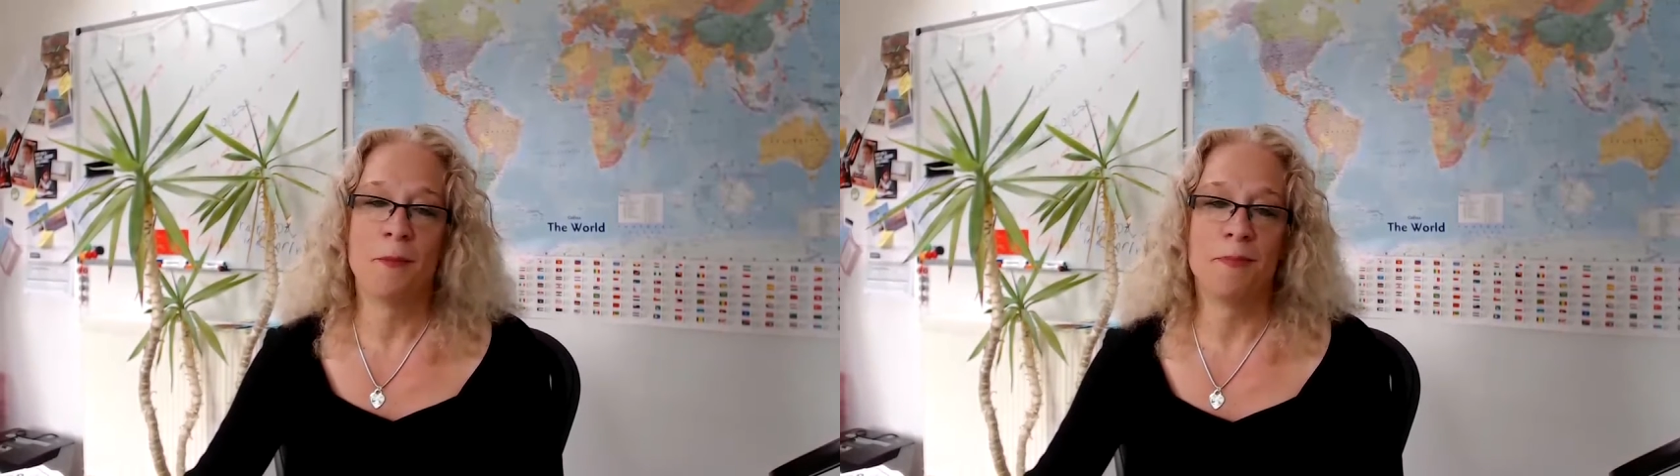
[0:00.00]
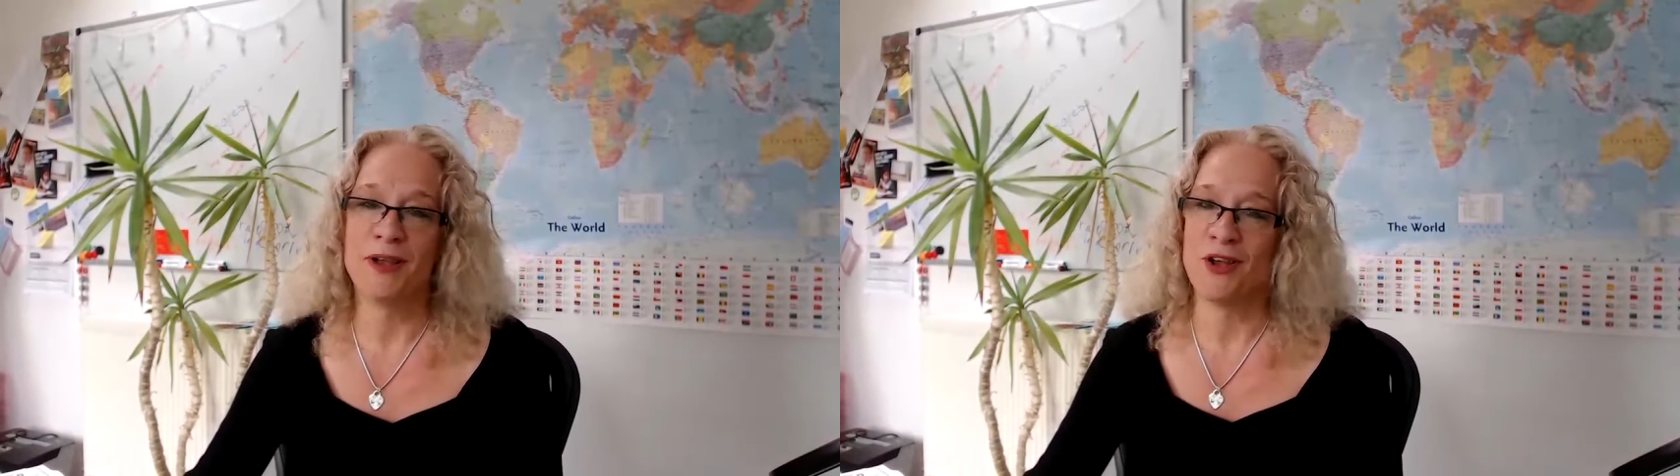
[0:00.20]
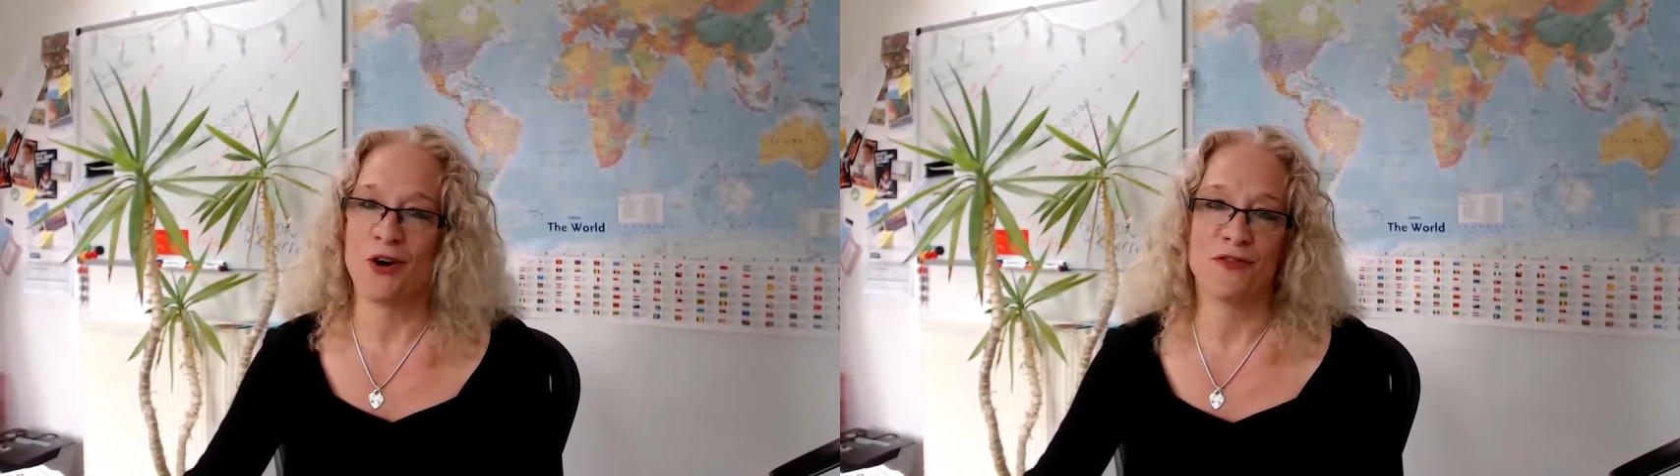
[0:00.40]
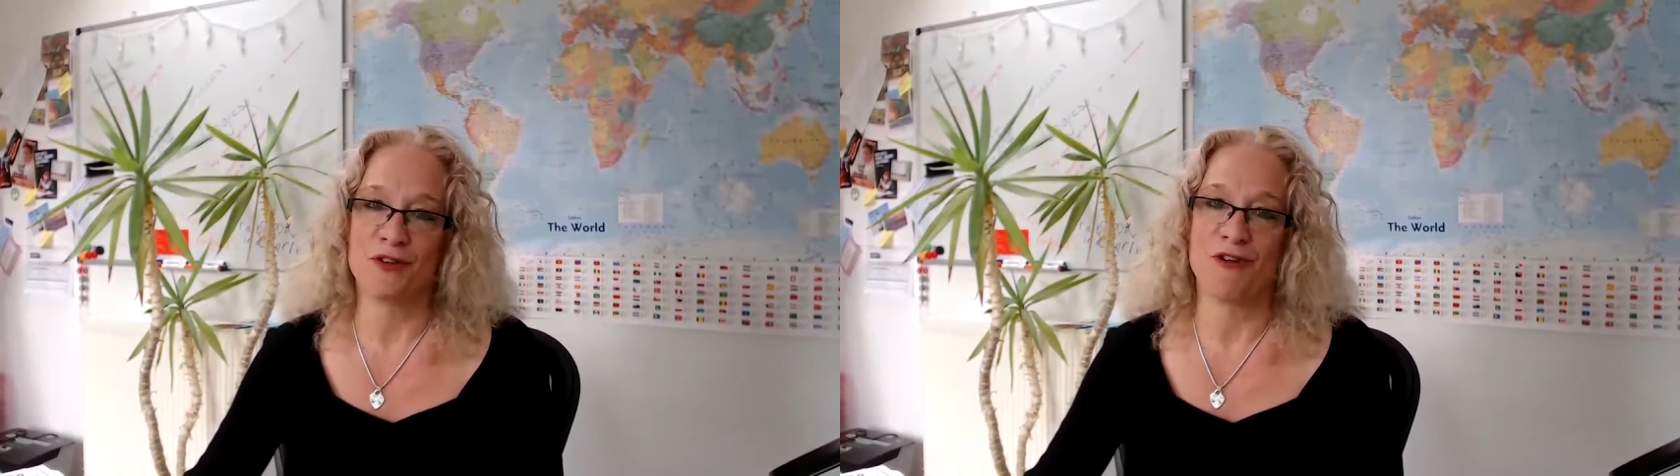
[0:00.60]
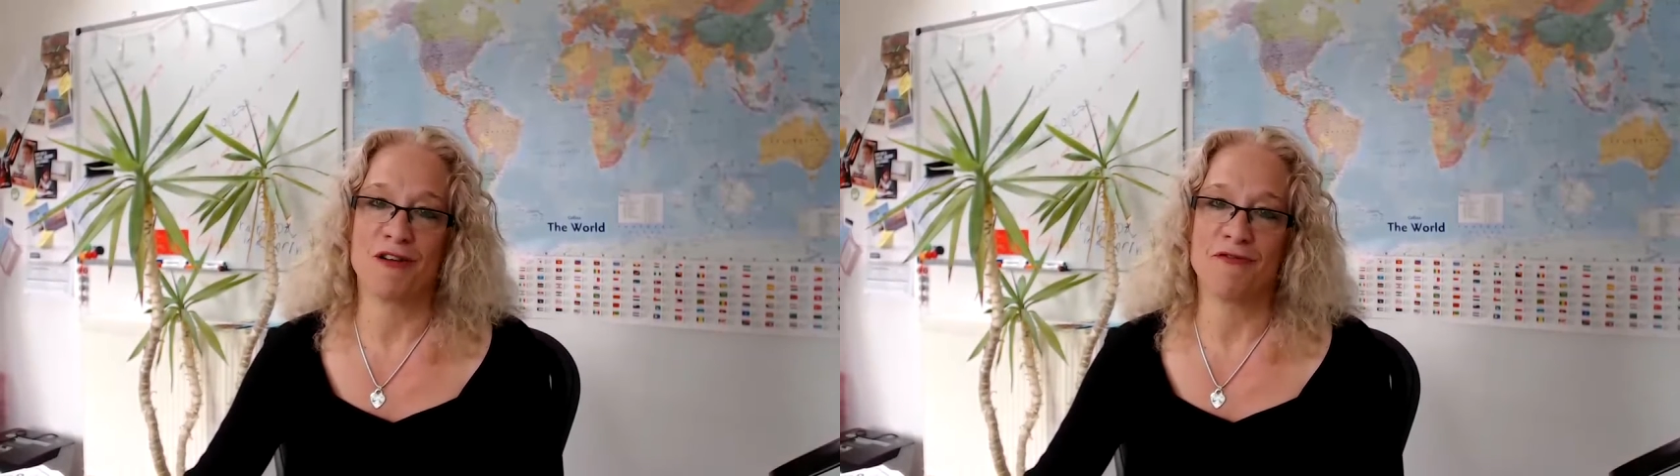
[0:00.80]
but not for
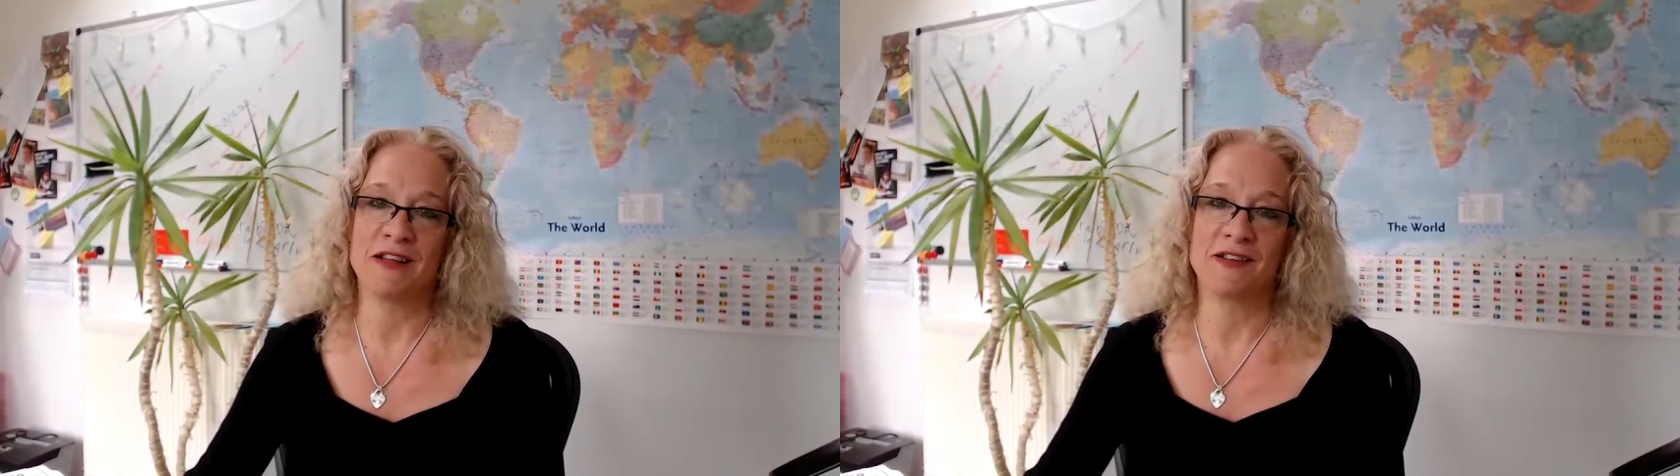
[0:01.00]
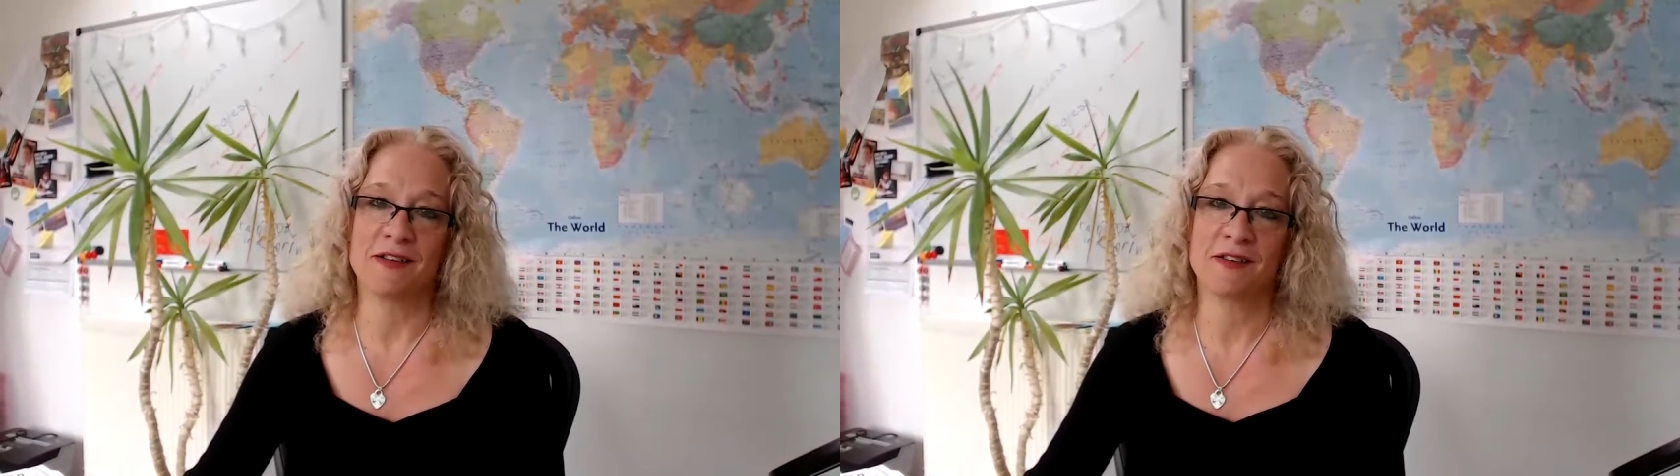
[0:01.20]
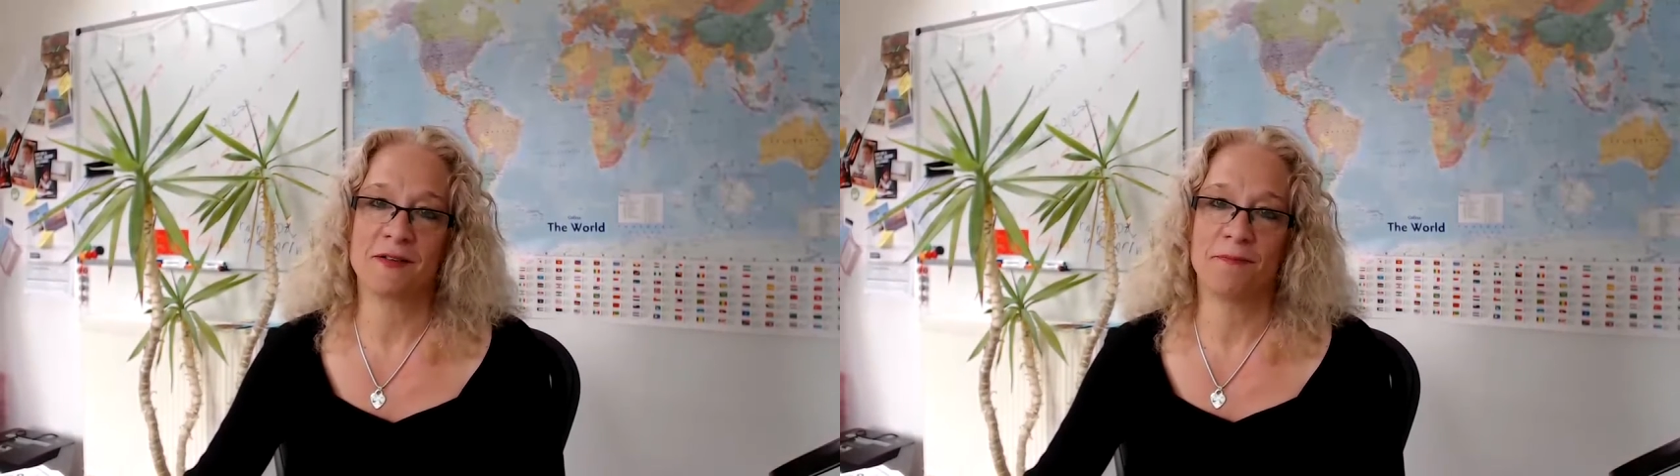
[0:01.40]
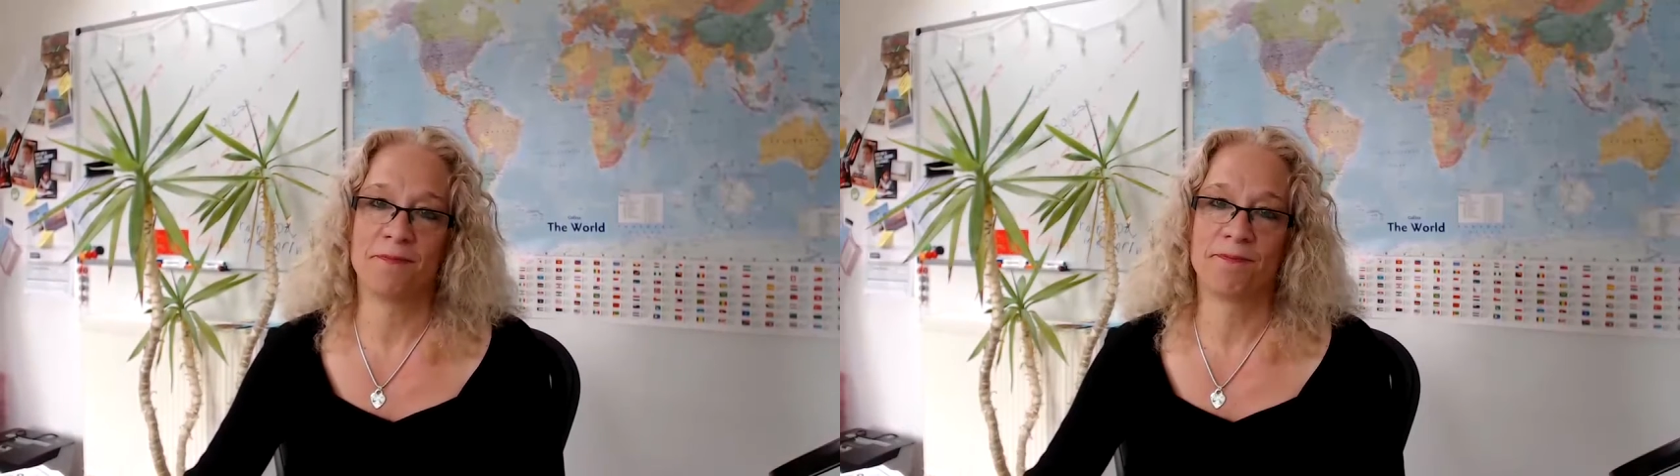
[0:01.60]
the right reasons.